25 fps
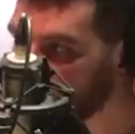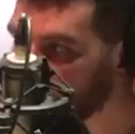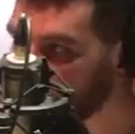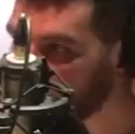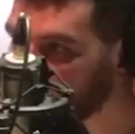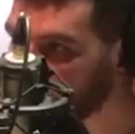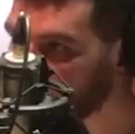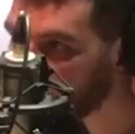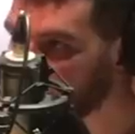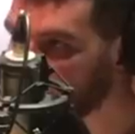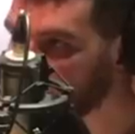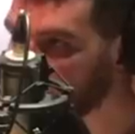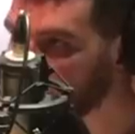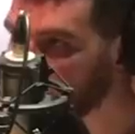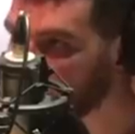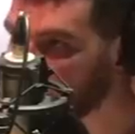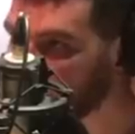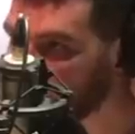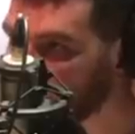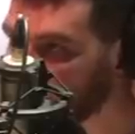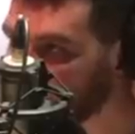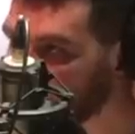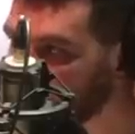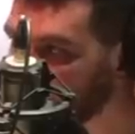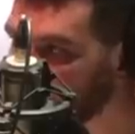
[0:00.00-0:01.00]

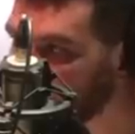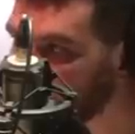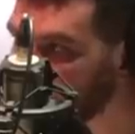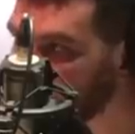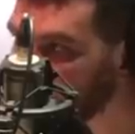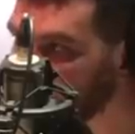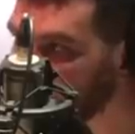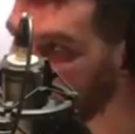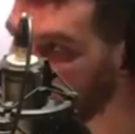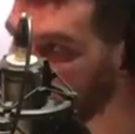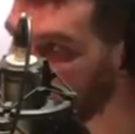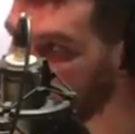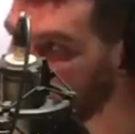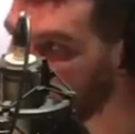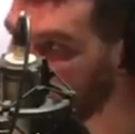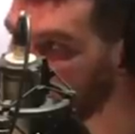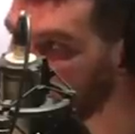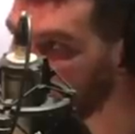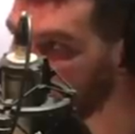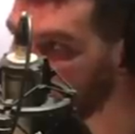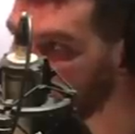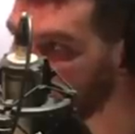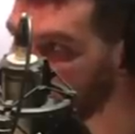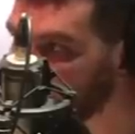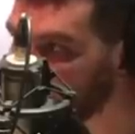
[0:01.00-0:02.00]

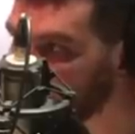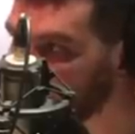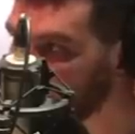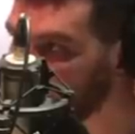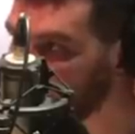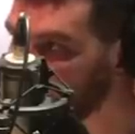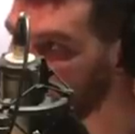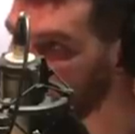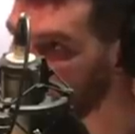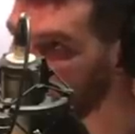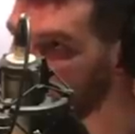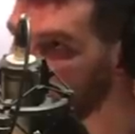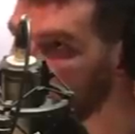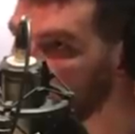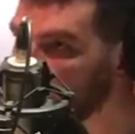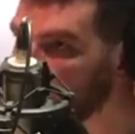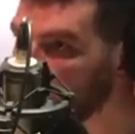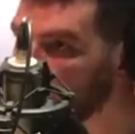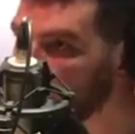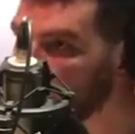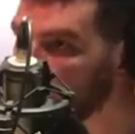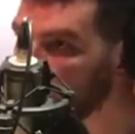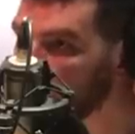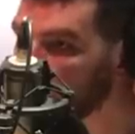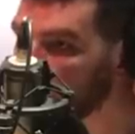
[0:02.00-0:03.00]

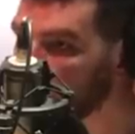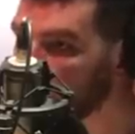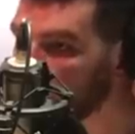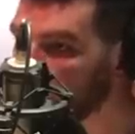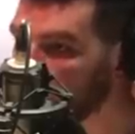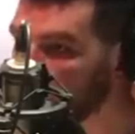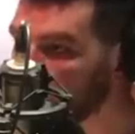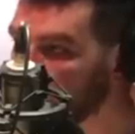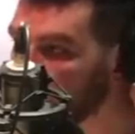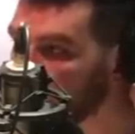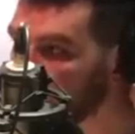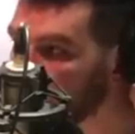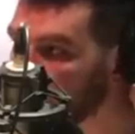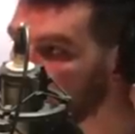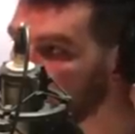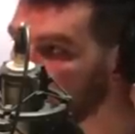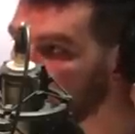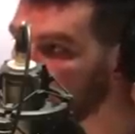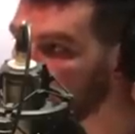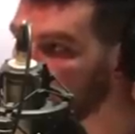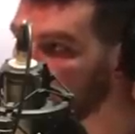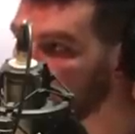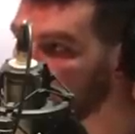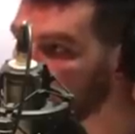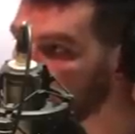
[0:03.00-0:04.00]

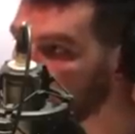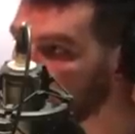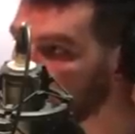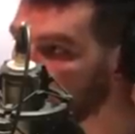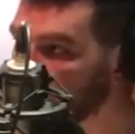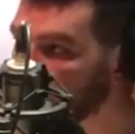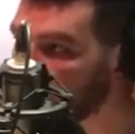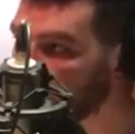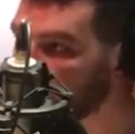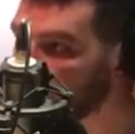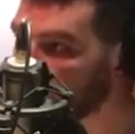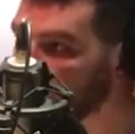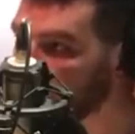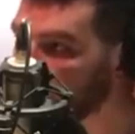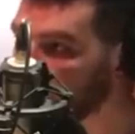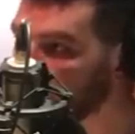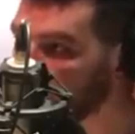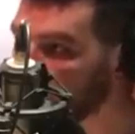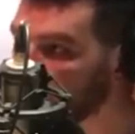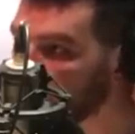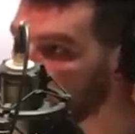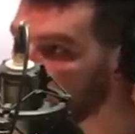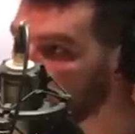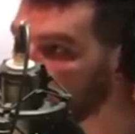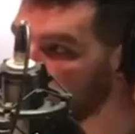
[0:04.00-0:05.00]

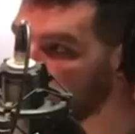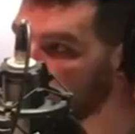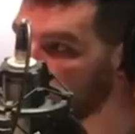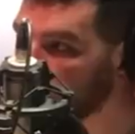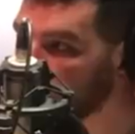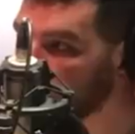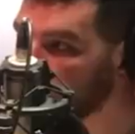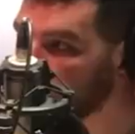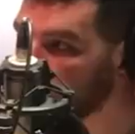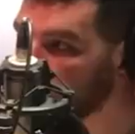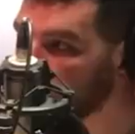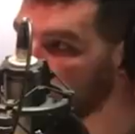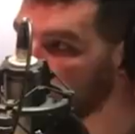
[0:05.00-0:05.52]
(silent)